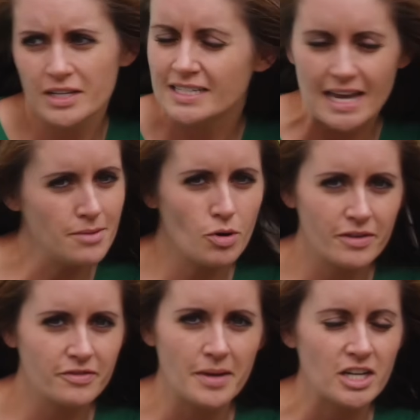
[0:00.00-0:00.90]
you need any more
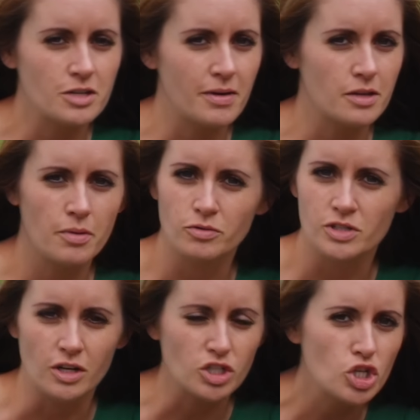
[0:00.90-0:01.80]
information about the
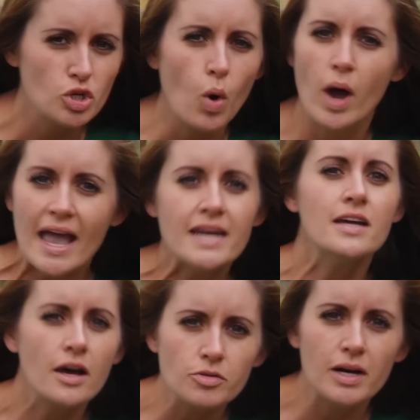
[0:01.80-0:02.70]
Polestar 2 or any
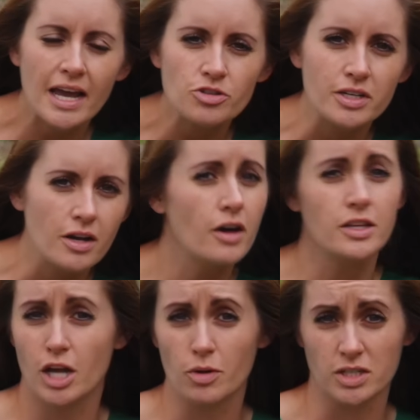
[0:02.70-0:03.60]
other electric car, then
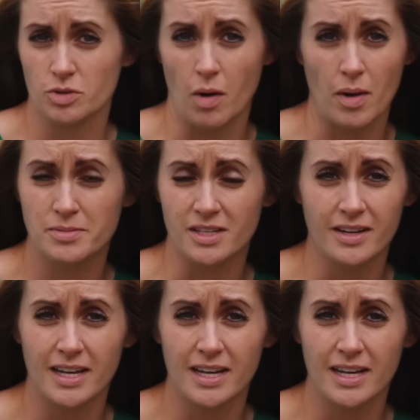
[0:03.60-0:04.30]
go onto our website,